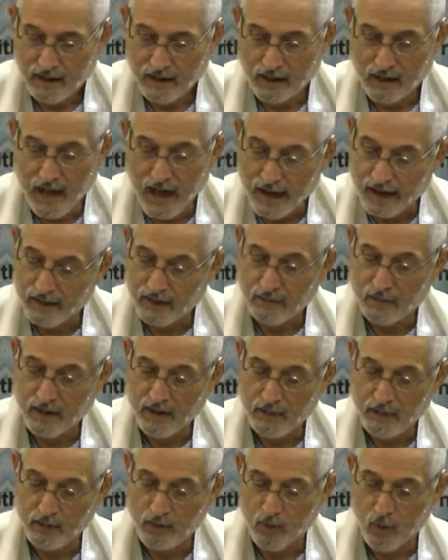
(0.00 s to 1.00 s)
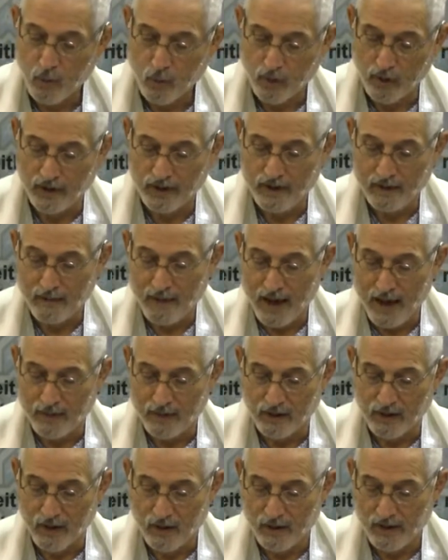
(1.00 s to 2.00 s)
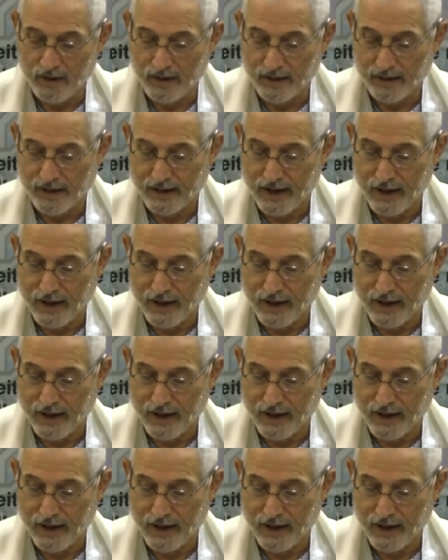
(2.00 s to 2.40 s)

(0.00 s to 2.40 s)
a lot of the people who were in the Babylonian